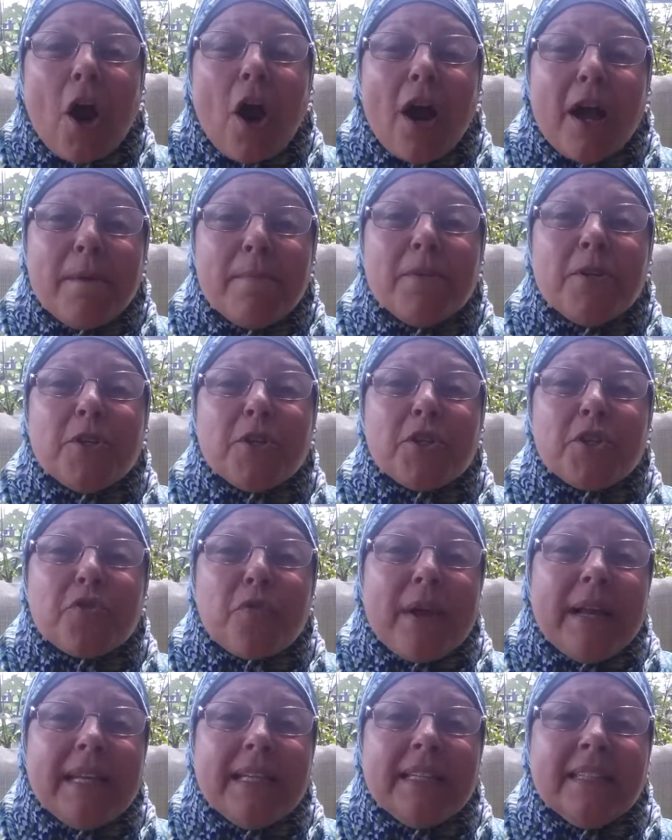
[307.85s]
I'm an
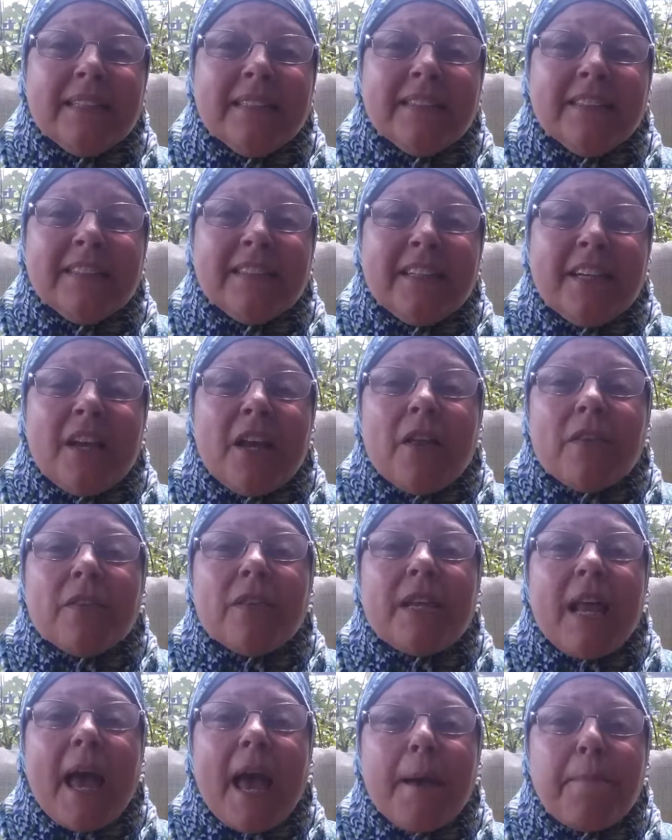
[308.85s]
Australian
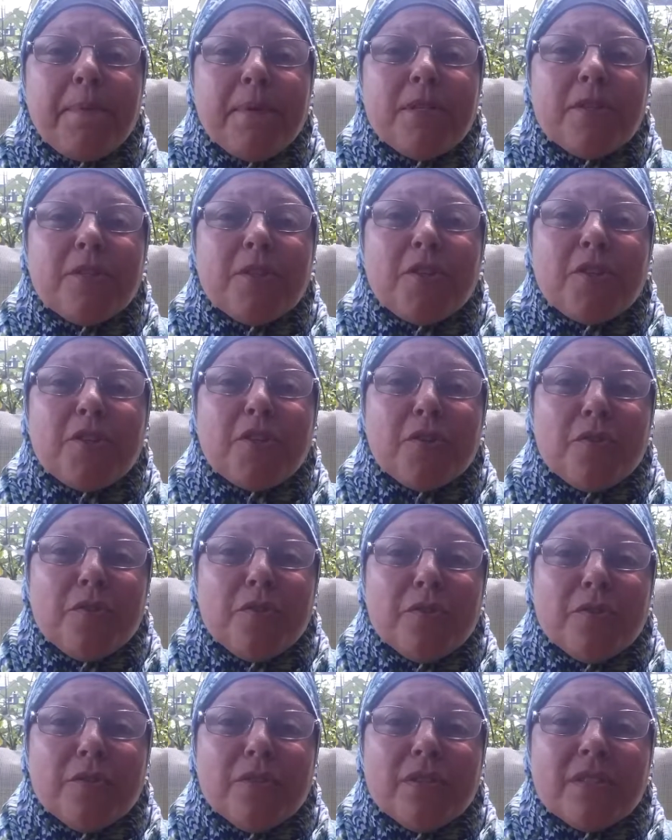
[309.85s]
that happens to
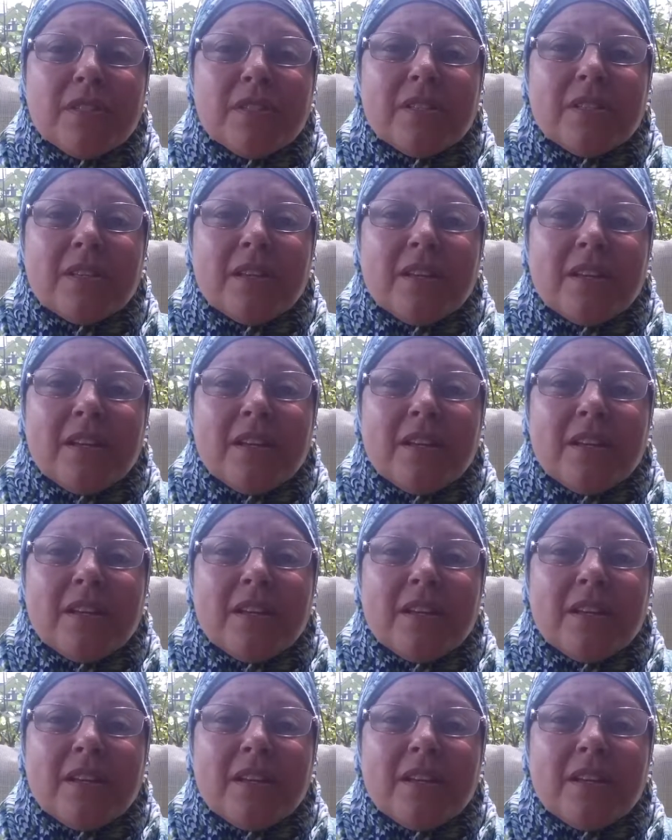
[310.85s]
choose